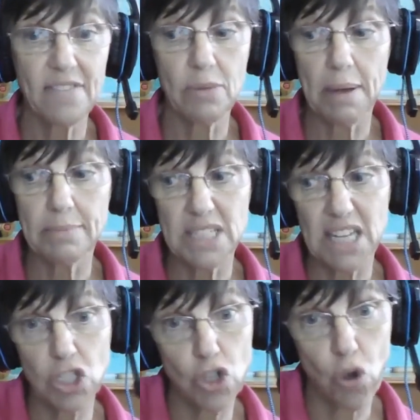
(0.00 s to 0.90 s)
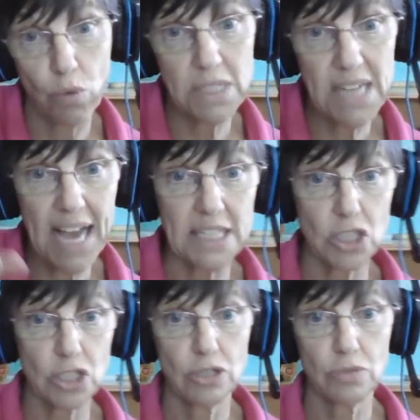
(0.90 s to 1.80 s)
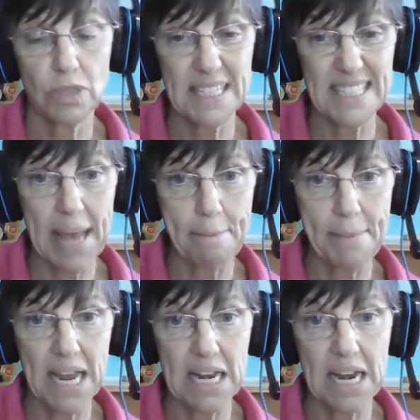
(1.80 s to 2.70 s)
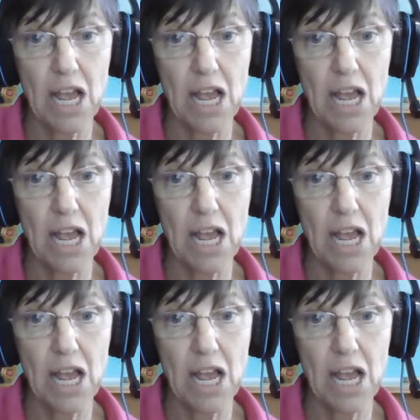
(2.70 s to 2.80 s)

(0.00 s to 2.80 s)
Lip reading: If your mama says, don't touch, what does that mean?